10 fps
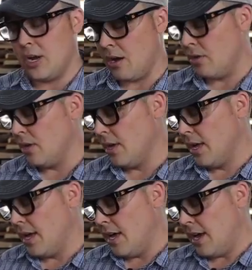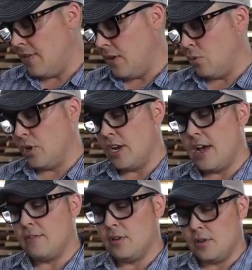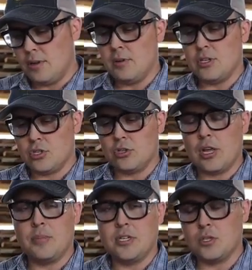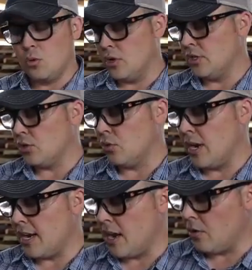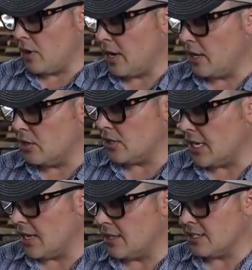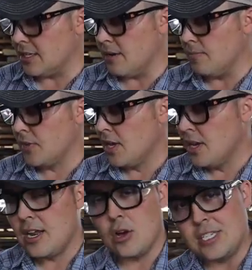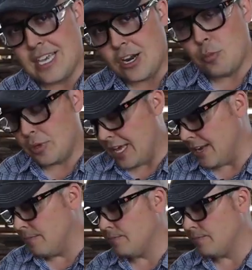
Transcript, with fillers: it out, and then we're gonna have to insert that piece of wood. So right now, Rogelio is setting this up. Now a dado blade